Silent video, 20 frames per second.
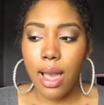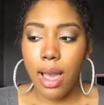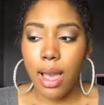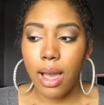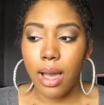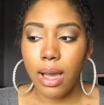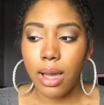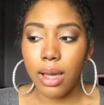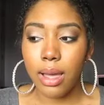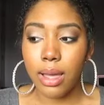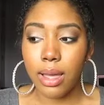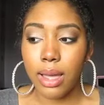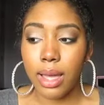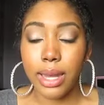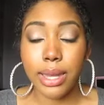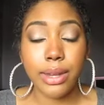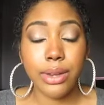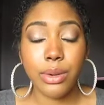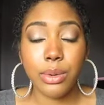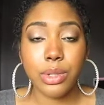uh,
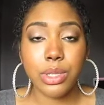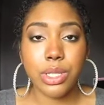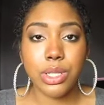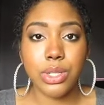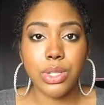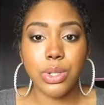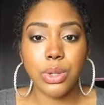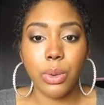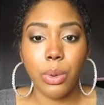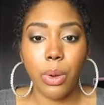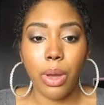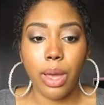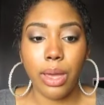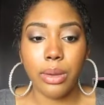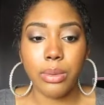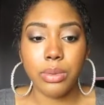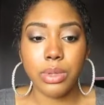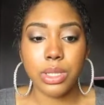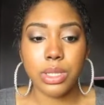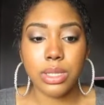I didn't know what to do.
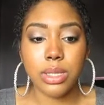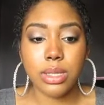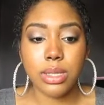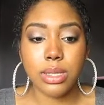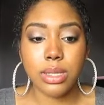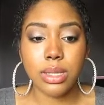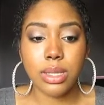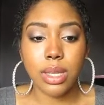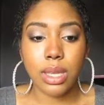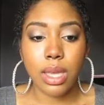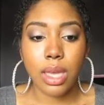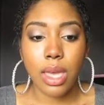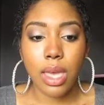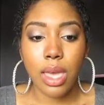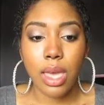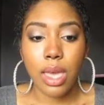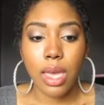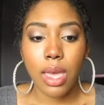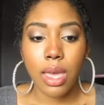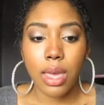I was,
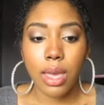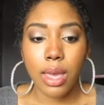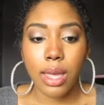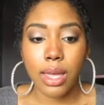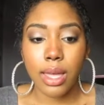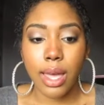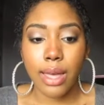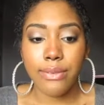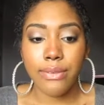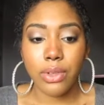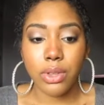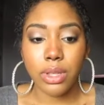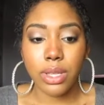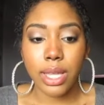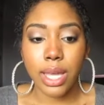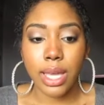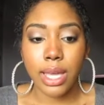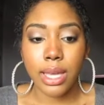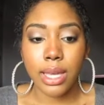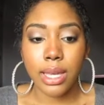I felt
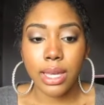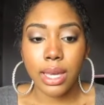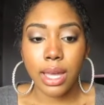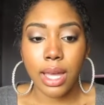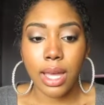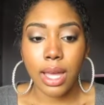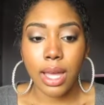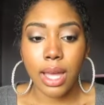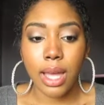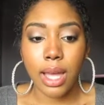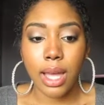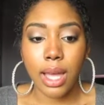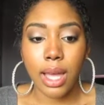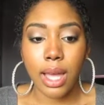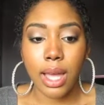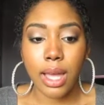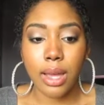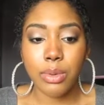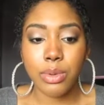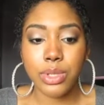like
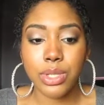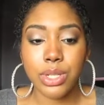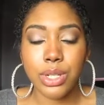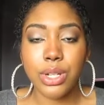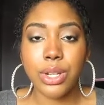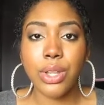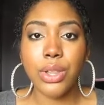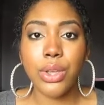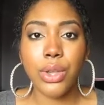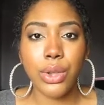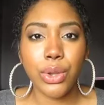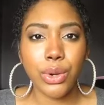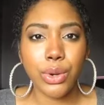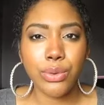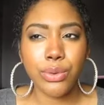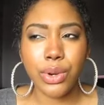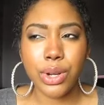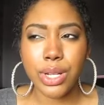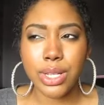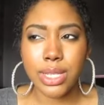I was in another
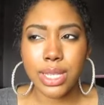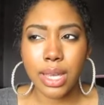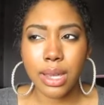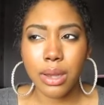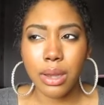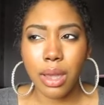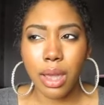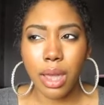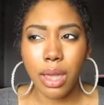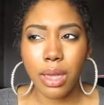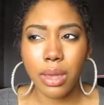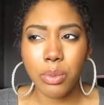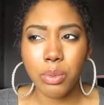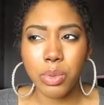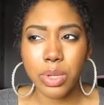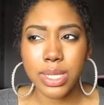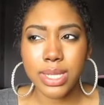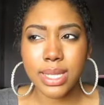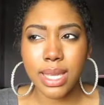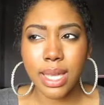universe. I, I it
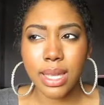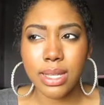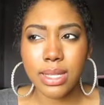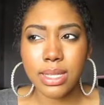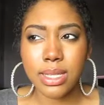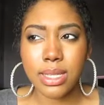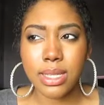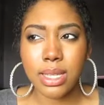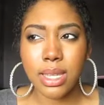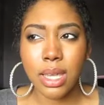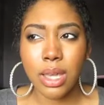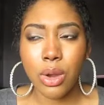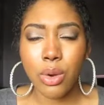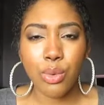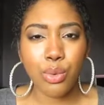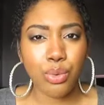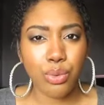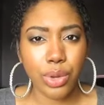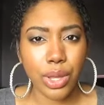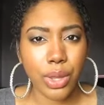wasn't
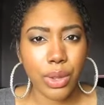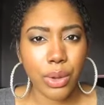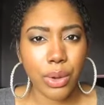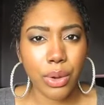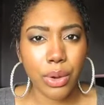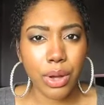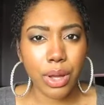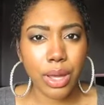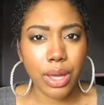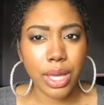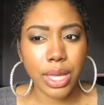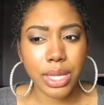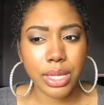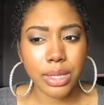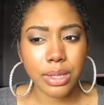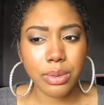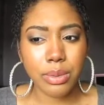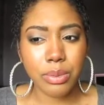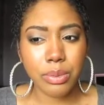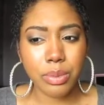real. It
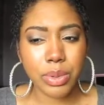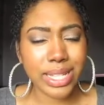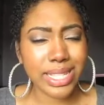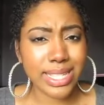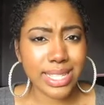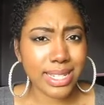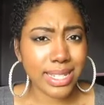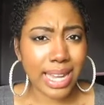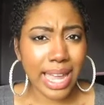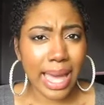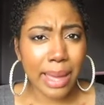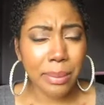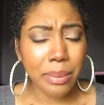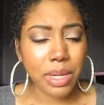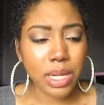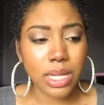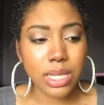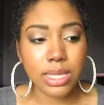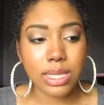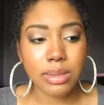wasn't
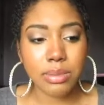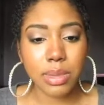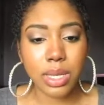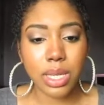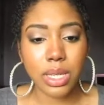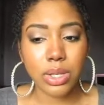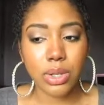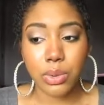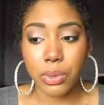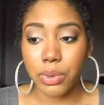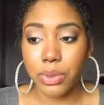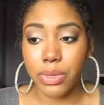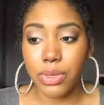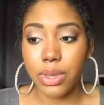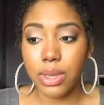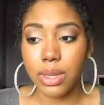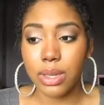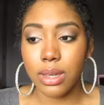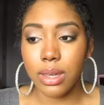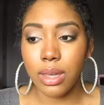happening to me. You don't
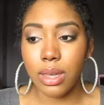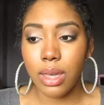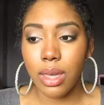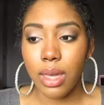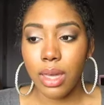think